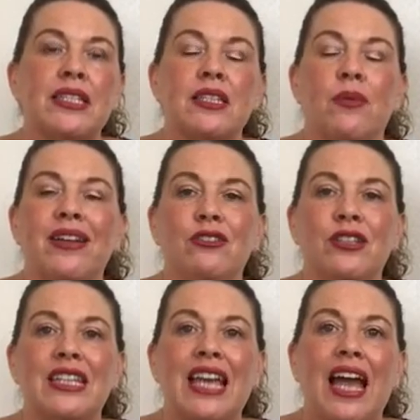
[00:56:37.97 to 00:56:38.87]
so we're
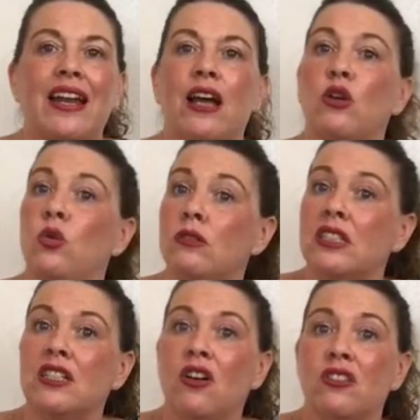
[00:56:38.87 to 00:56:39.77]
looking at our
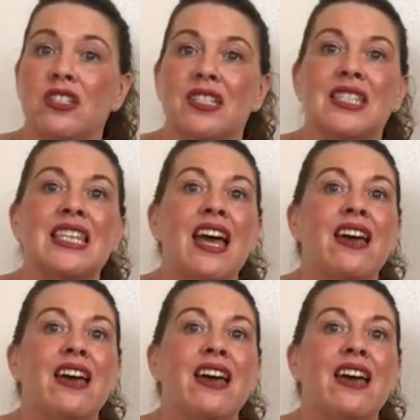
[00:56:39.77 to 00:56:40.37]
quilting cottons